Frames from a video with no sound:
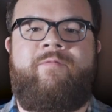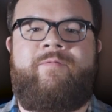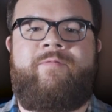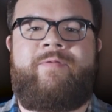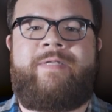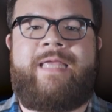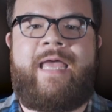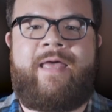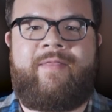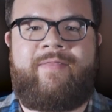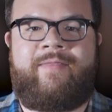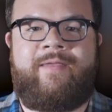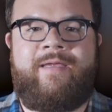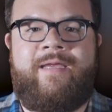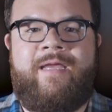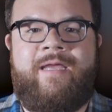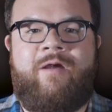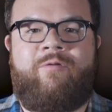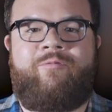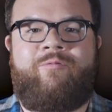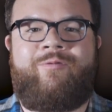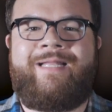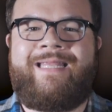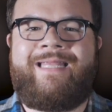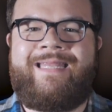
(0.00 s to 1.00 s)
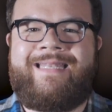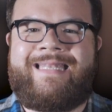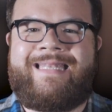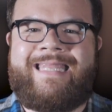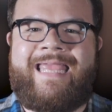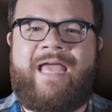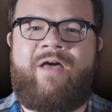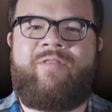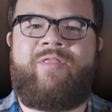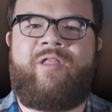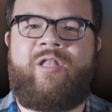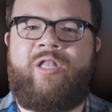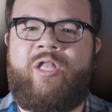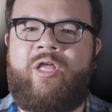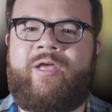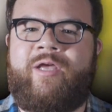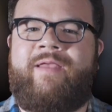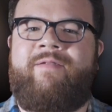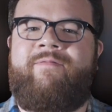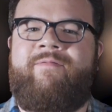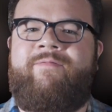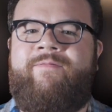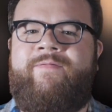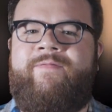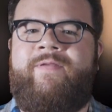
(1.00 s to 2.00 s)
of Death, really nail the
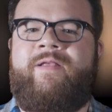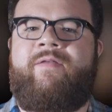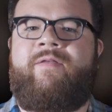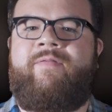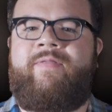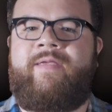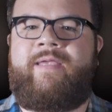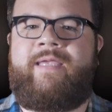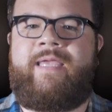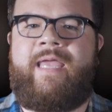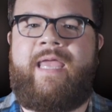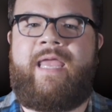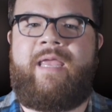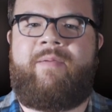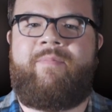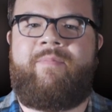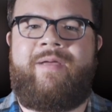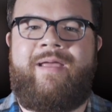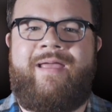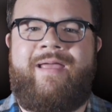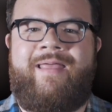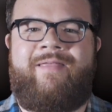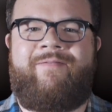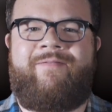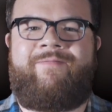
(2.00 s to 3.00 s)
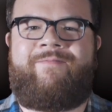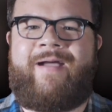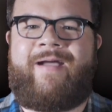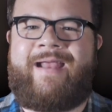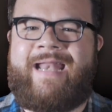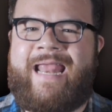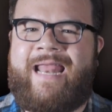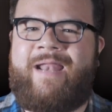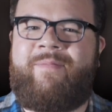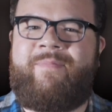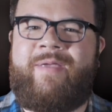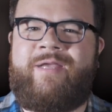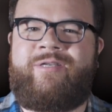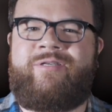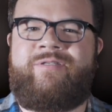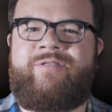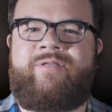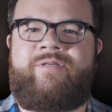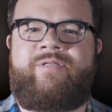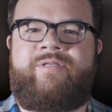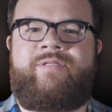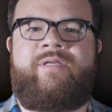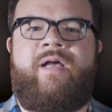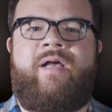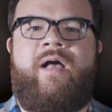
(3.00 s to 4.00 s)
look and feel of the game. The fight animations
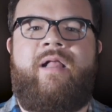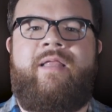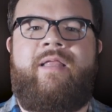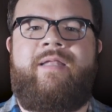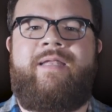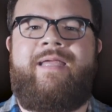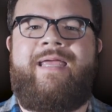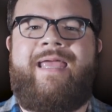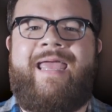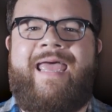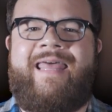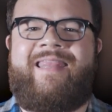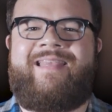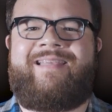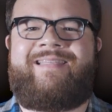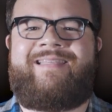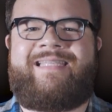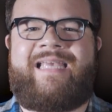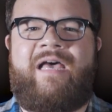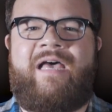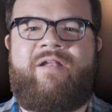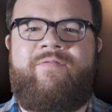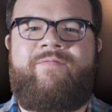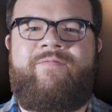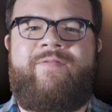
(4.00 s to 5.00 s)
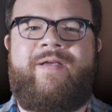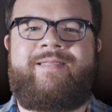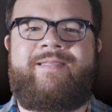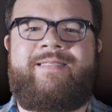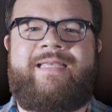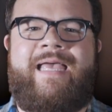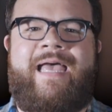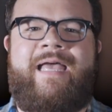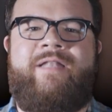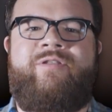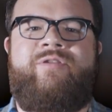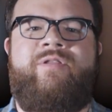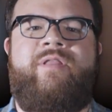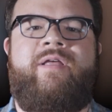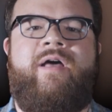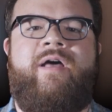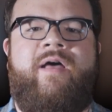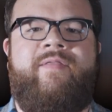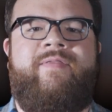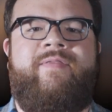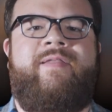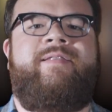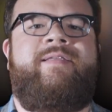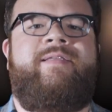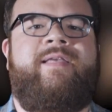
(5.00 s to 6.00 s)
are solid, and the sound effects add to the
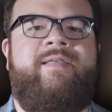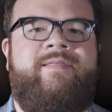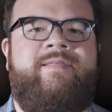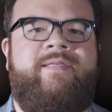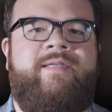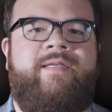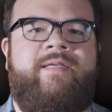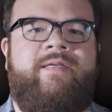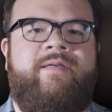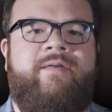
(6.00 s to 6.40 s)
authenticity.